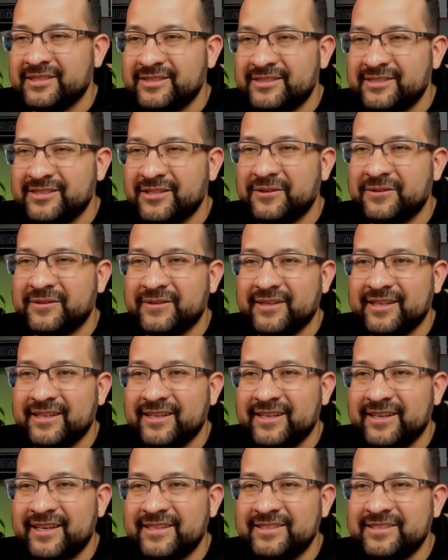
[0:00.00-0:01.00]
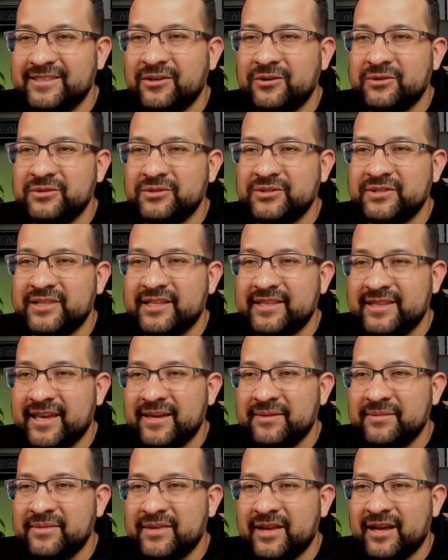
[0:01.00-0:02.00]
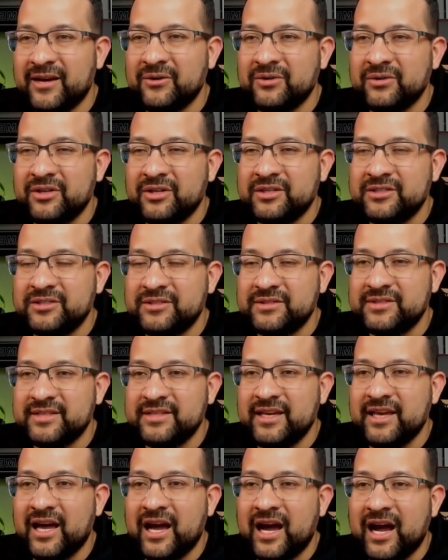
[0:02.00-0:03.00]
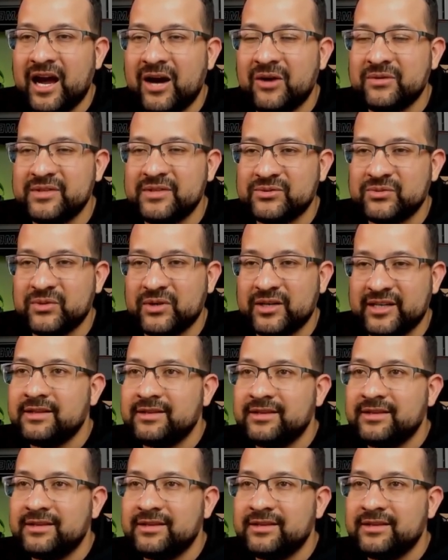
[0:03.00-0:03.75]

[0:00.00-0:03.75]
So let's go to the terminal to see how this works.